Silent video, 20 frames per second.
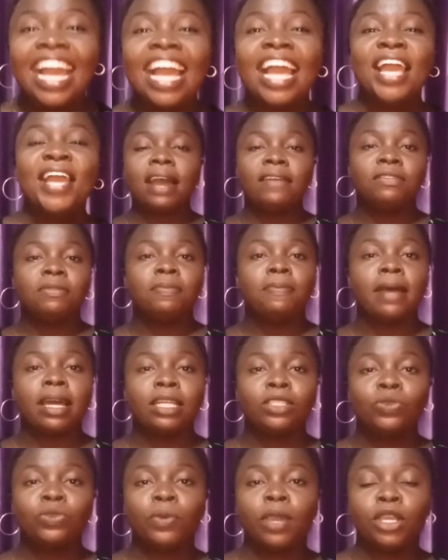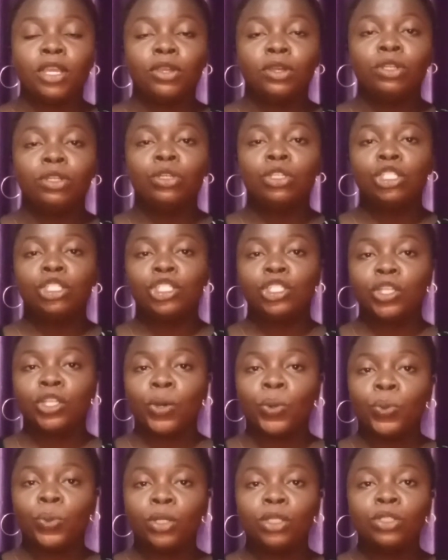you have the part where you're not
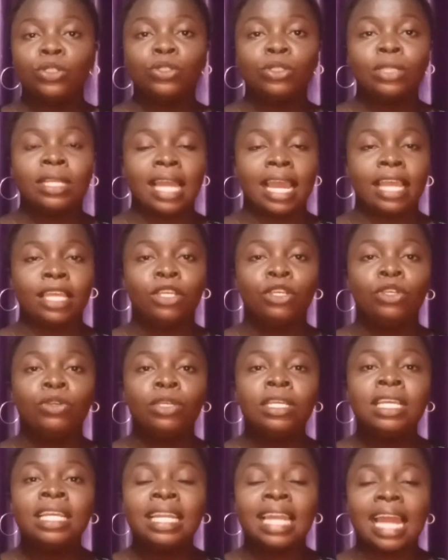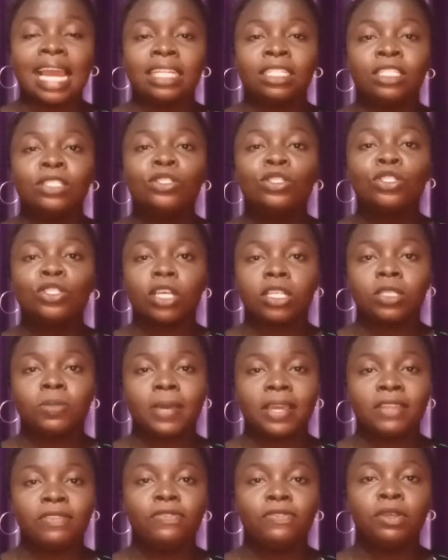sure what like like the
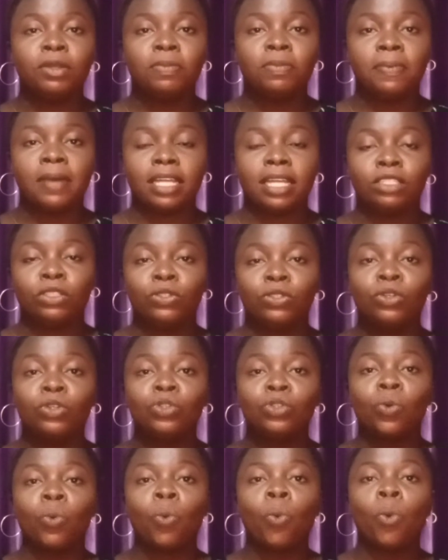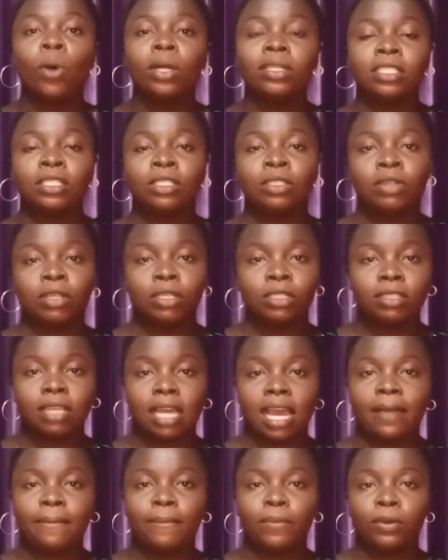suspense field part you don't know what is going to
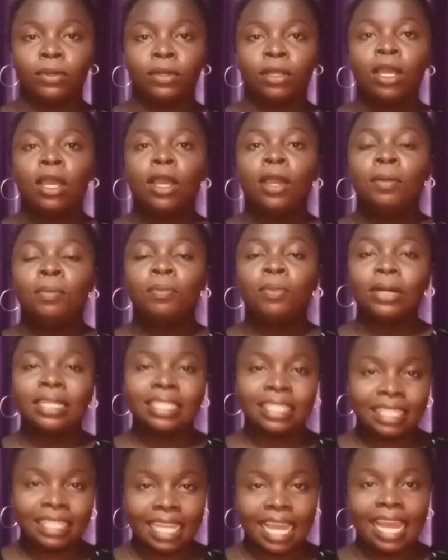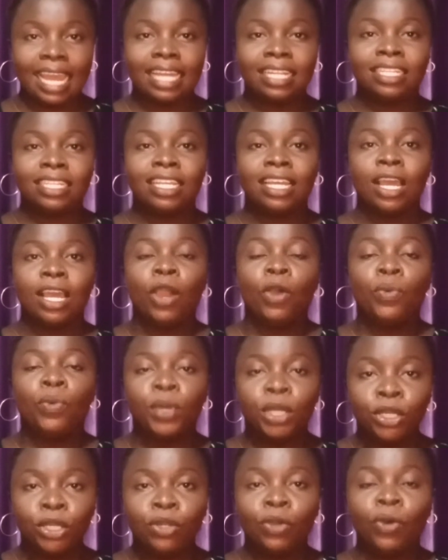happen but then
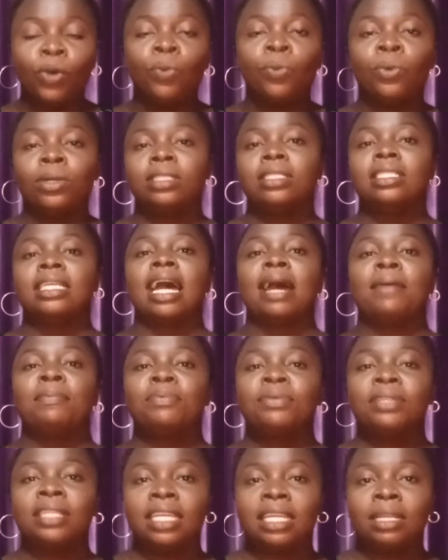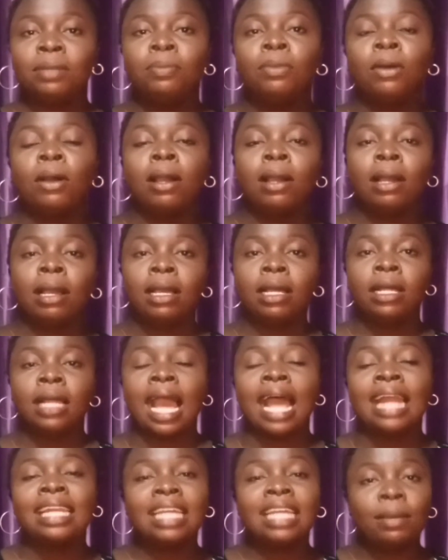we know what is happening but
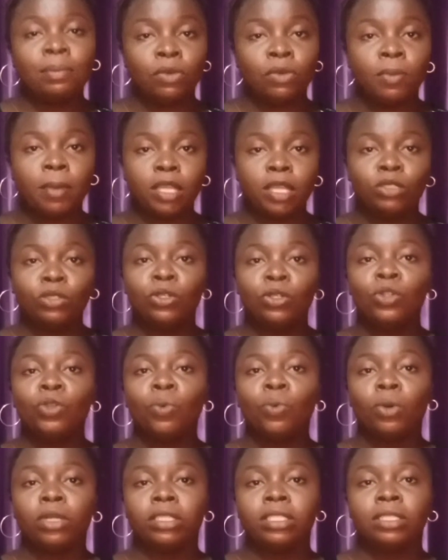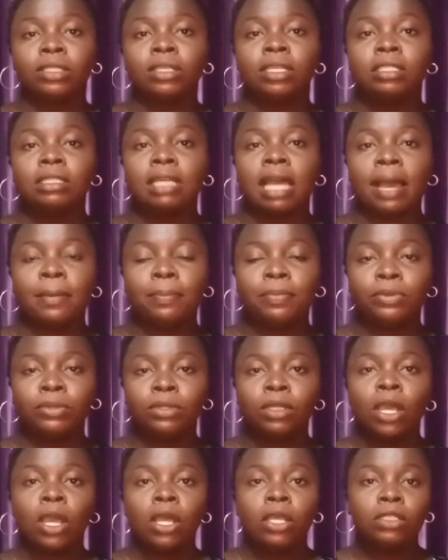at that moment you don't know what is going to
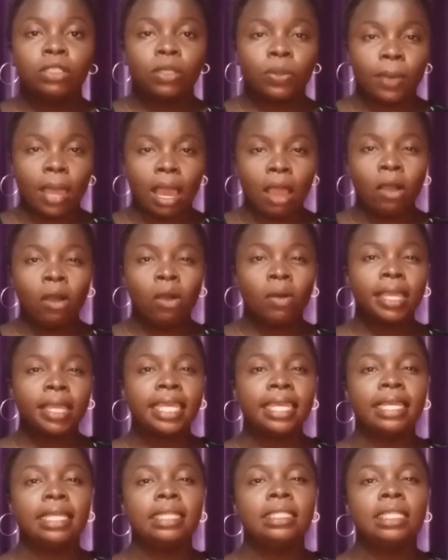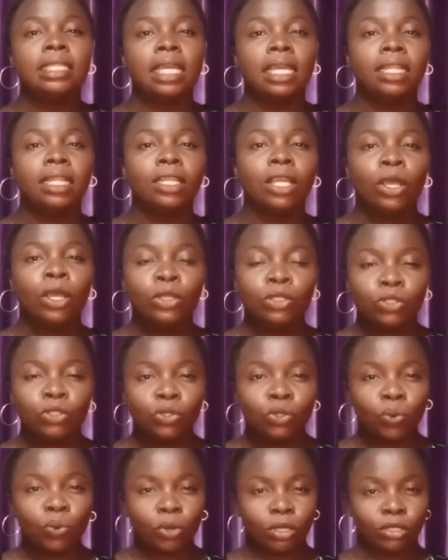happen so we are all in to
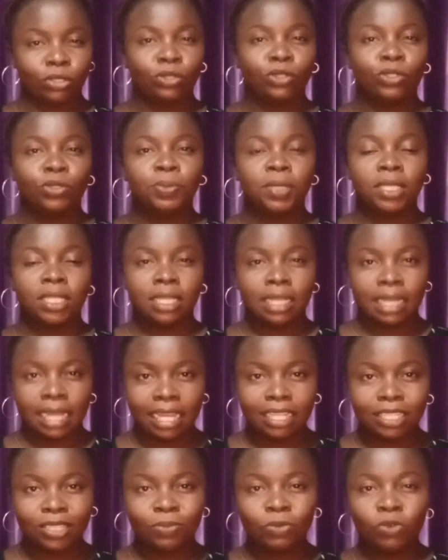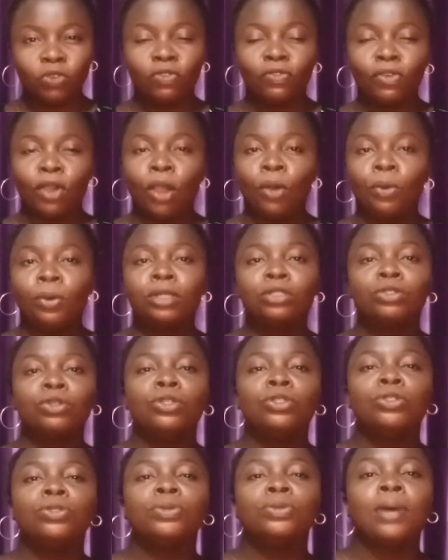know what's going to be the next move what's
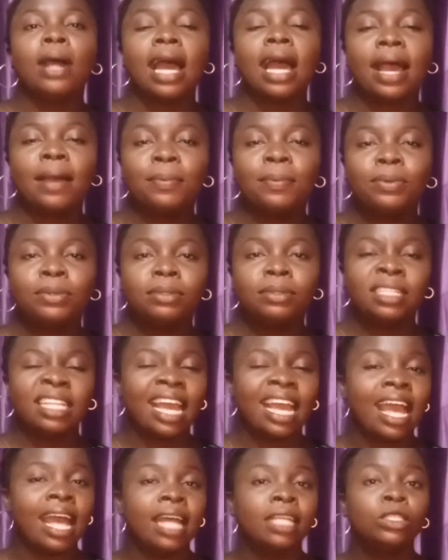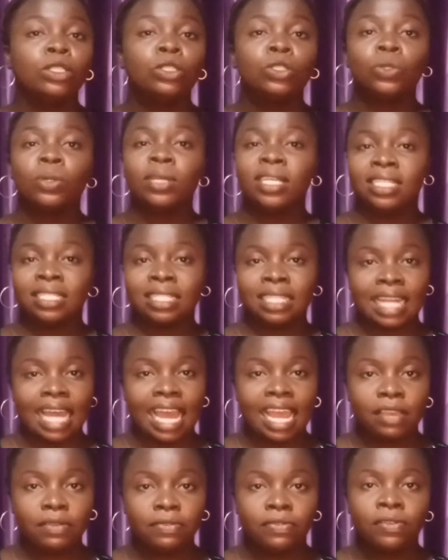going to happen and so is
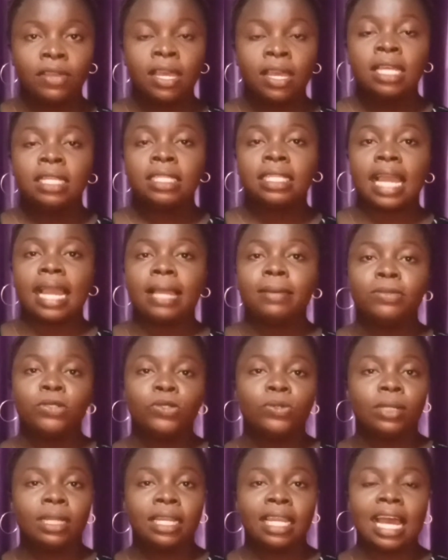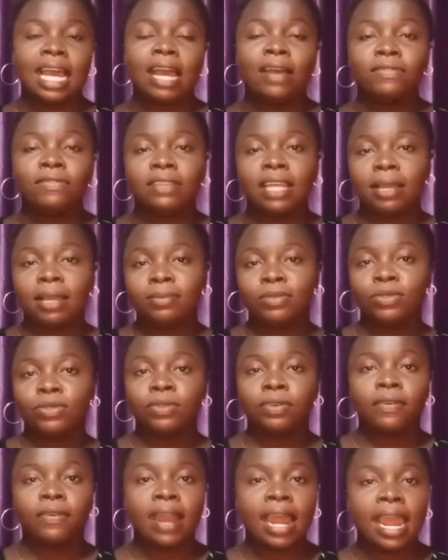life times to laugh times to
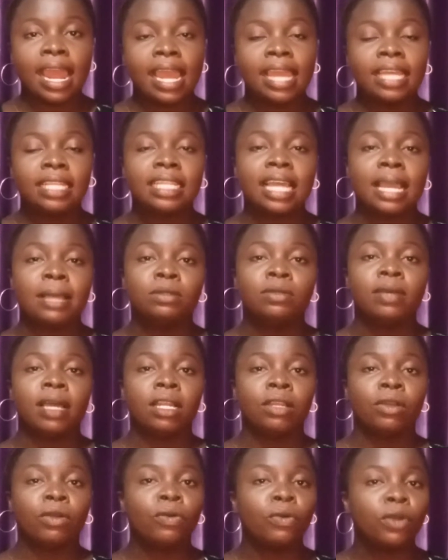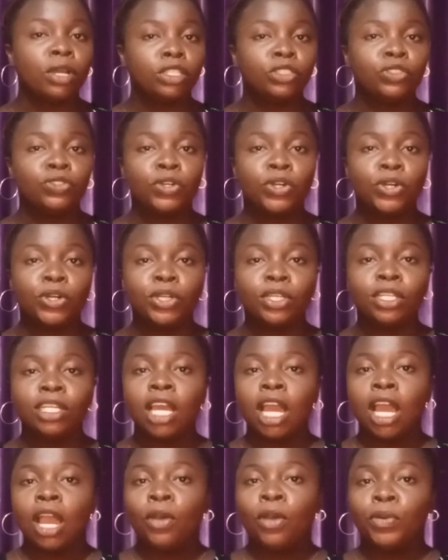cry times at a crossroad
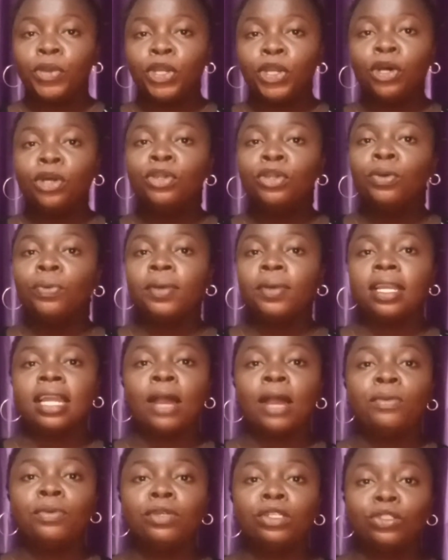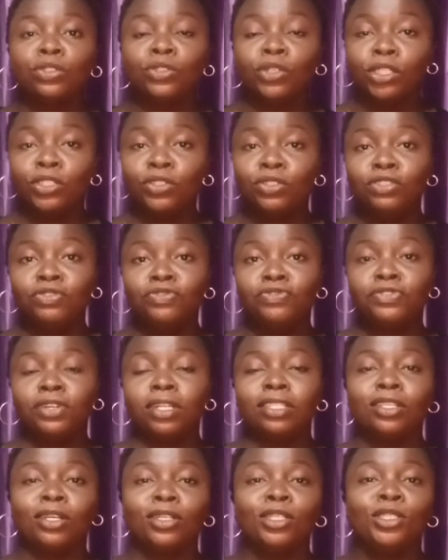we don't know whether we should go to the
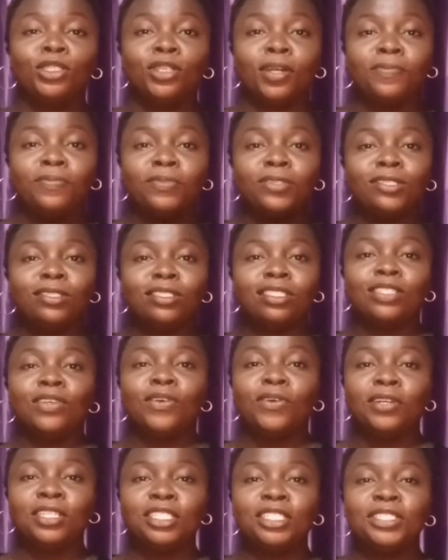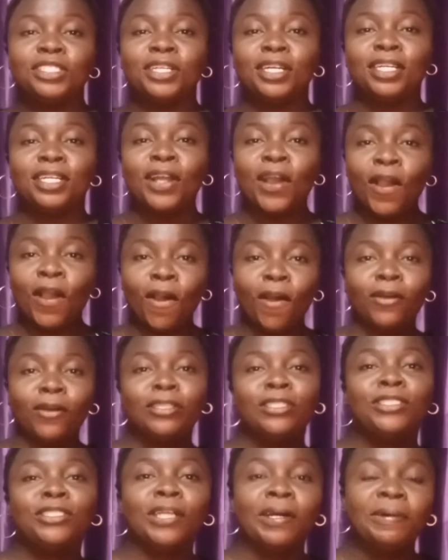front or jump into the ocean or
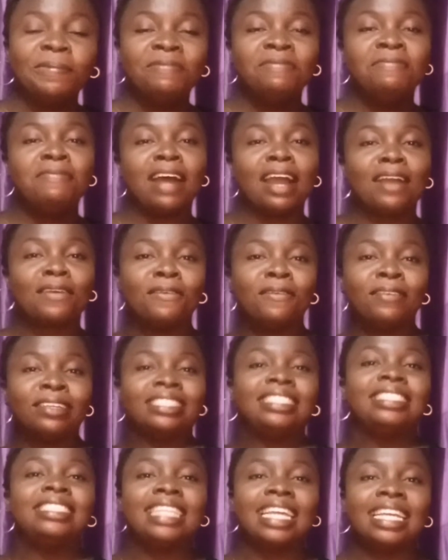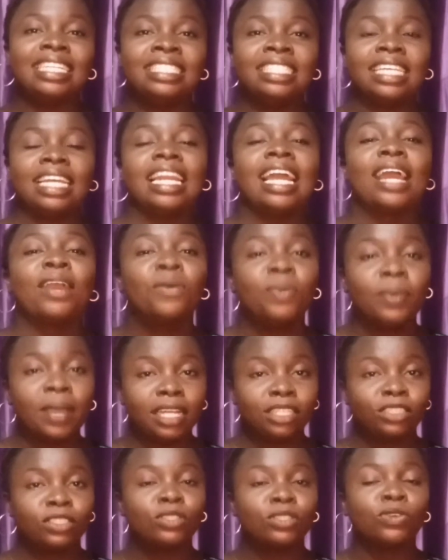jump back or stay there like we
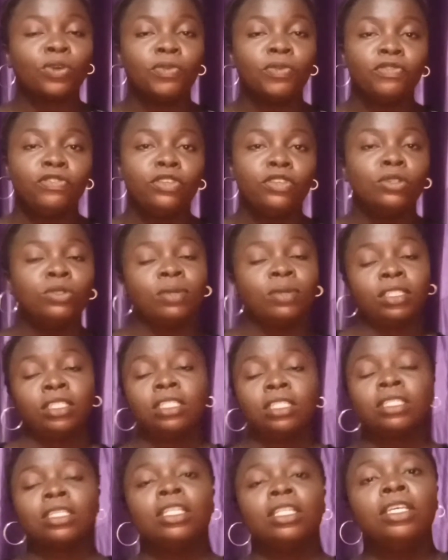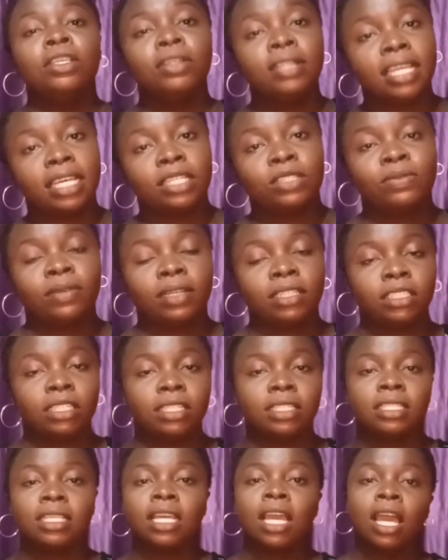are just confused we're just clueless we're
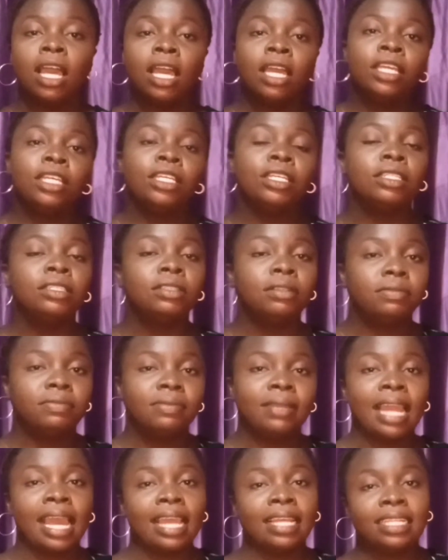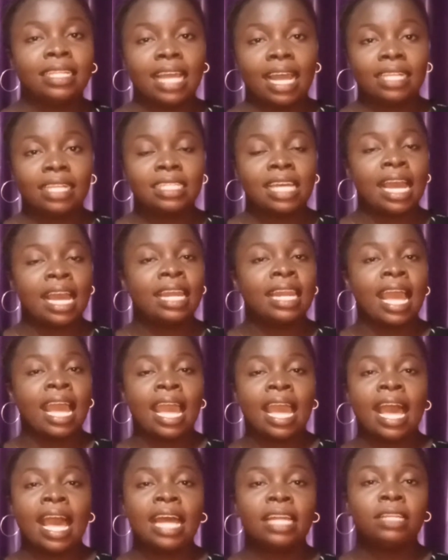just you know like that and i
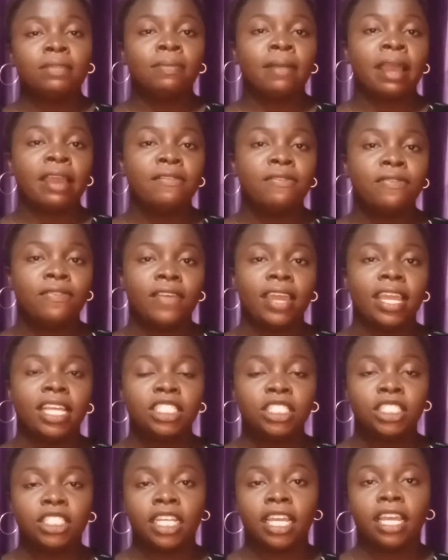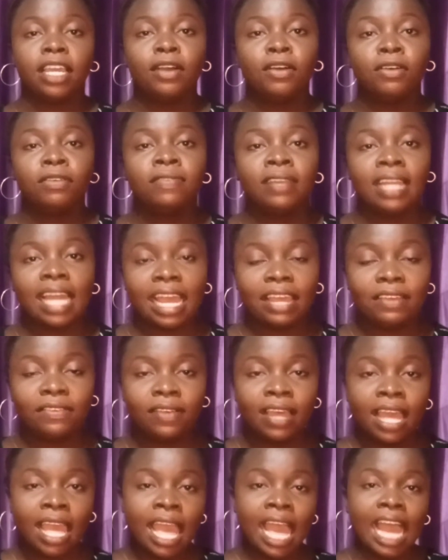had my fair share of
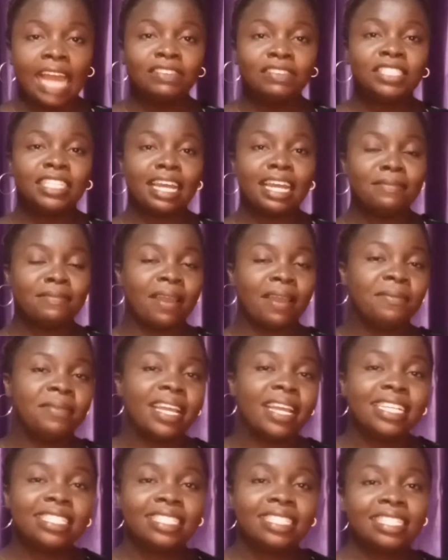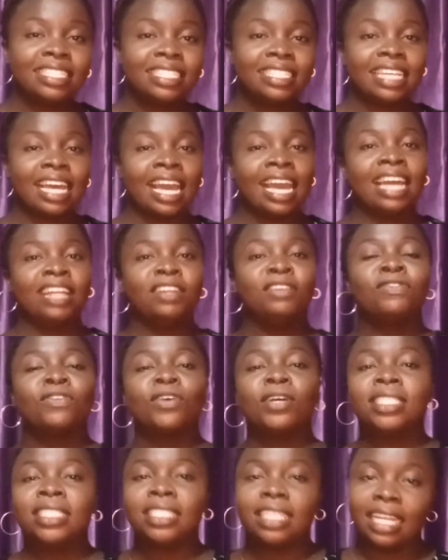life i've shared my blessings and of
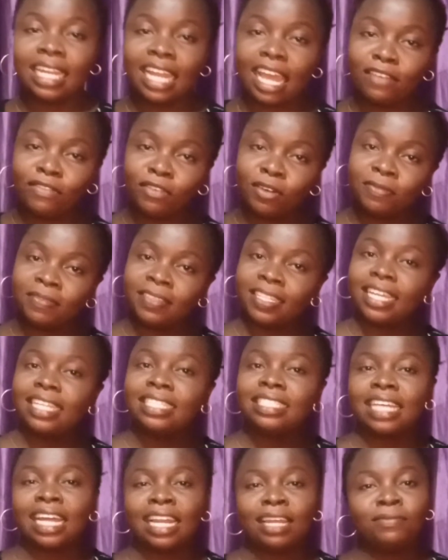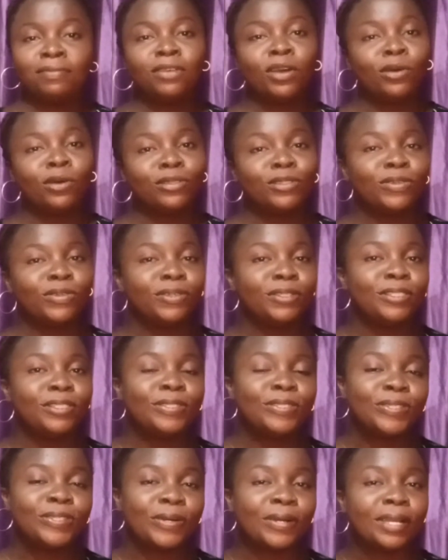course the life update and i'm also going
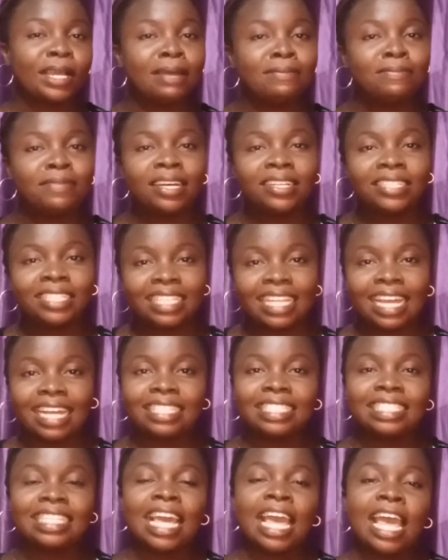to talk about that